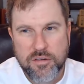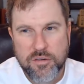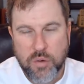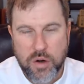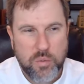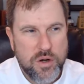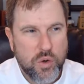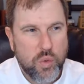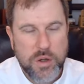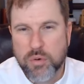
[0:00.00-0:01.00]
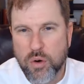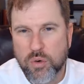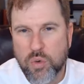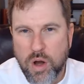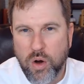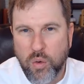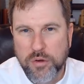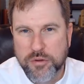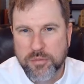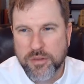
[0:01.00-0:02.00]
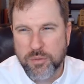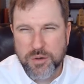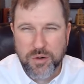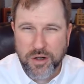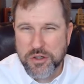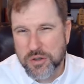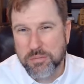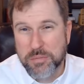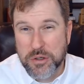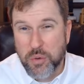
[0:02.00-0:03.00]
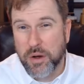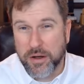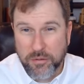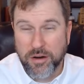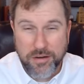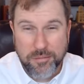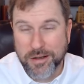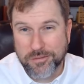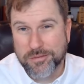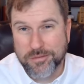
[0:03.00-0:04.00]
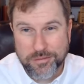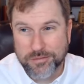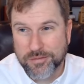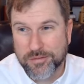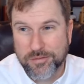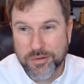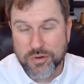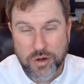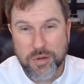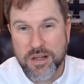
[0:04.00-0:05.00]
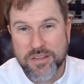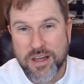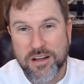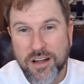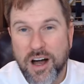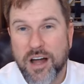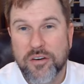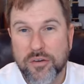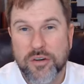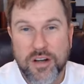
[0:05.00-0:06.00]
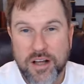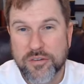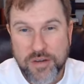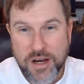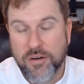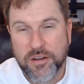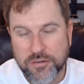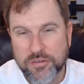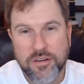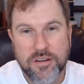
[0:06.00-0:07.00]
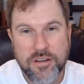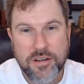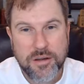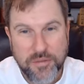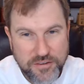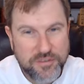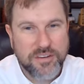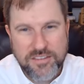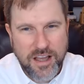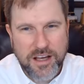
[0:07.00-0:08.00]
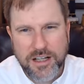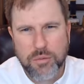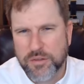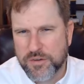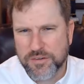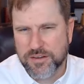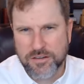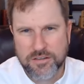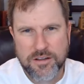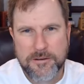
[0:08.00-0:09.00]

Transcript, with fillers: Well, we know quid pro quo is something that we really shouldn't be doing, right? I mean, we talk about that a lot in other kinds of areas. But this is exactly what this is.